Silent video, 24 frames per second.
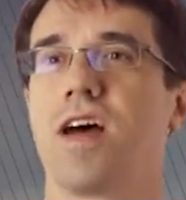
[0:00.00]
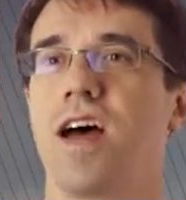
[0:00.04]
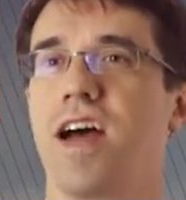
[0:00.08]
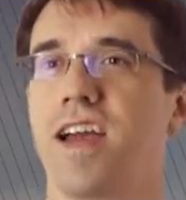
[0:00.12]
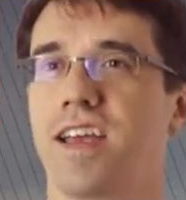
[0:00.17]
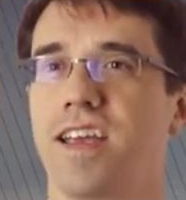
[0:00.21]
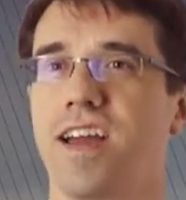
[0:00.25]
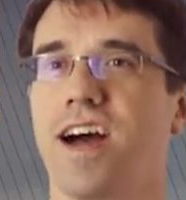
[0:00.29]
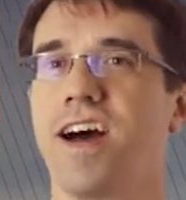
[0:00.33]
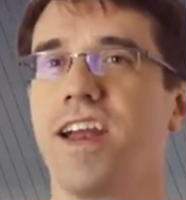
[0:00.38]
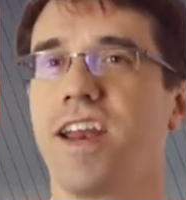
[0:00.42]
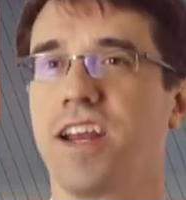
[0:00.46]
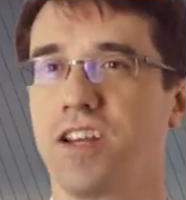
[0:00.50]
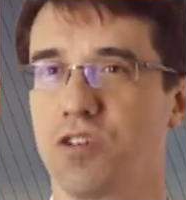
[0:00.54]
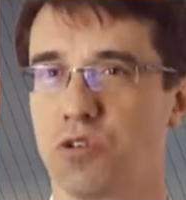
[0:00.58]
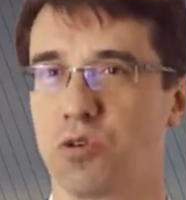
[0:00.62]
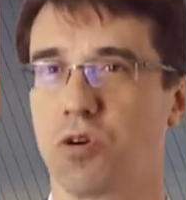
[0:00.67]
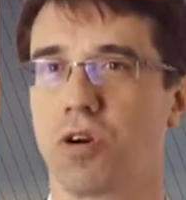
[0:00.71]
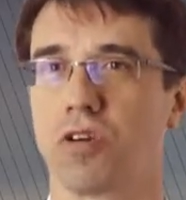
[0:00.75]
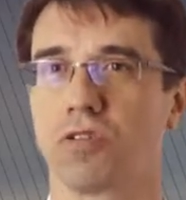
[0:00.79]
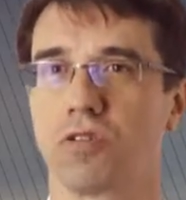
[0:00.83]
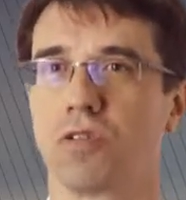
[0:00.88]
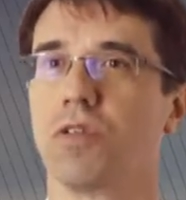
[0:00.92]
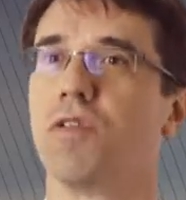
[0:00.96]
iconic
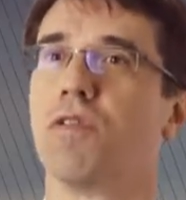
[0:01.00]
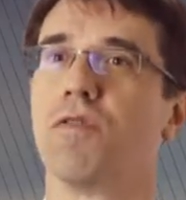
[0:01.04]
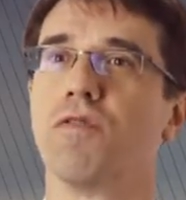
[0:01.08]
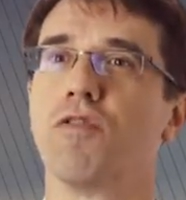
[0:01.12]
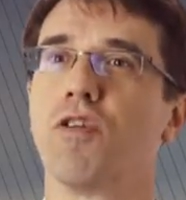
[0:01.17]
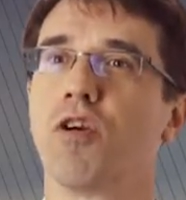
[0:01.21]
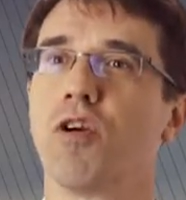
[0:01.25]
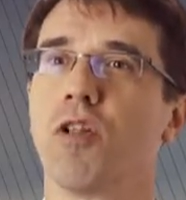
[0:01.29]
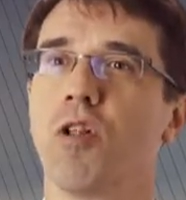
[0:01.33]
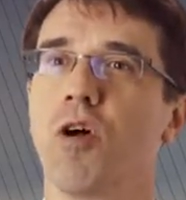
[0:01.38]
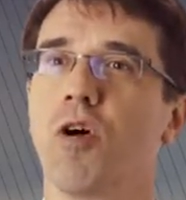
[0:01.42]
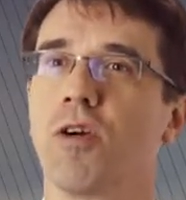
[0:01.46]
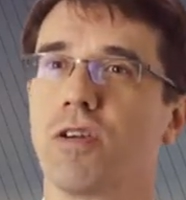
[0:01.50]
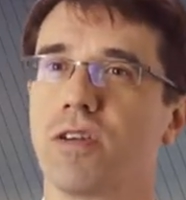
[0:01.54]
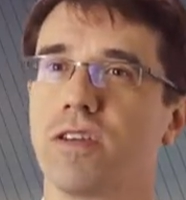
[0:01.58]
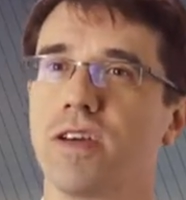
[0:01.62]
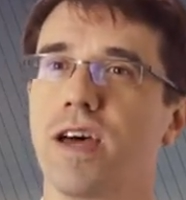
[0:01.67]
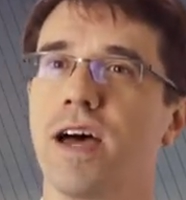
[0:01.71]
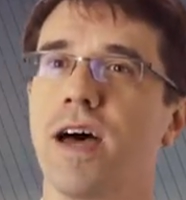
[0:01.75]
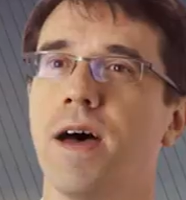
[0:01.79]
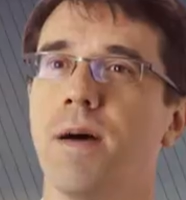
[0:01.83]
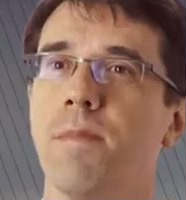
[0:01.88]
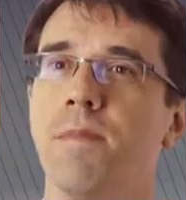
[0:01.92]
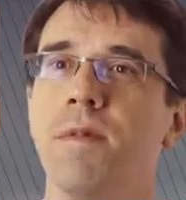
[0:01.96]
structure for a long
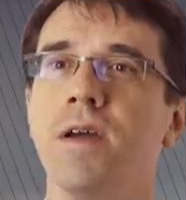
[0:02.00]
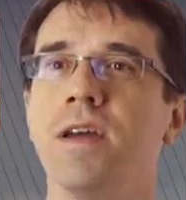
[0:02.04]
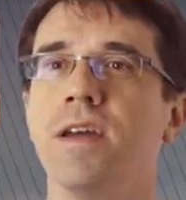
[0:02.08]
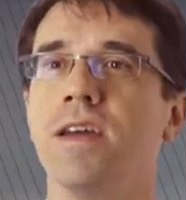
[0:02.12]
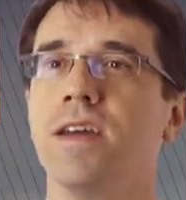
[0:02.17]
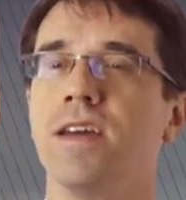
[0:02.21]
time,